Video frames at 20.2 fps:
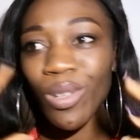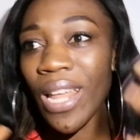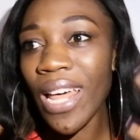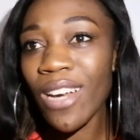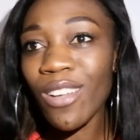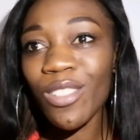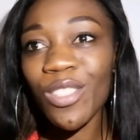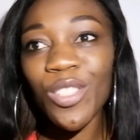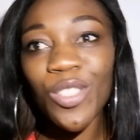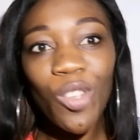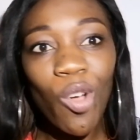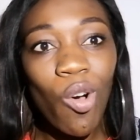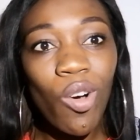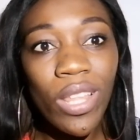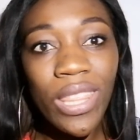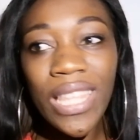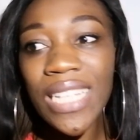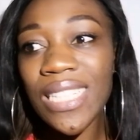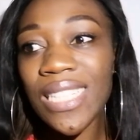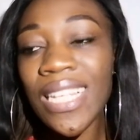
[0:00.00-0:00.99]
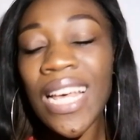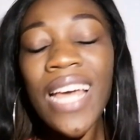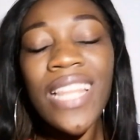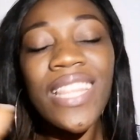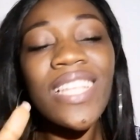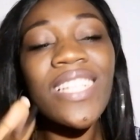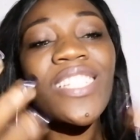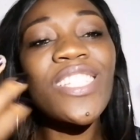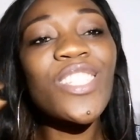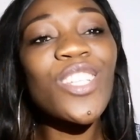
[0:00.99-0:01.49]
Let us talk. This
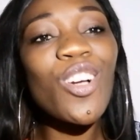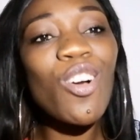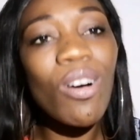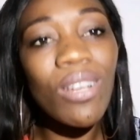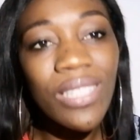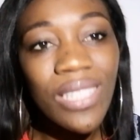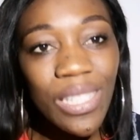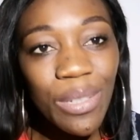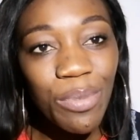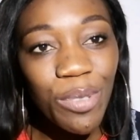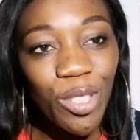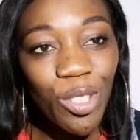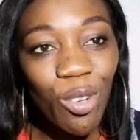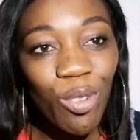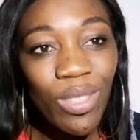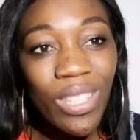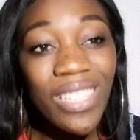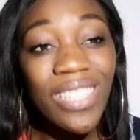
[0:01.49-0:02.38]
is a gossip show.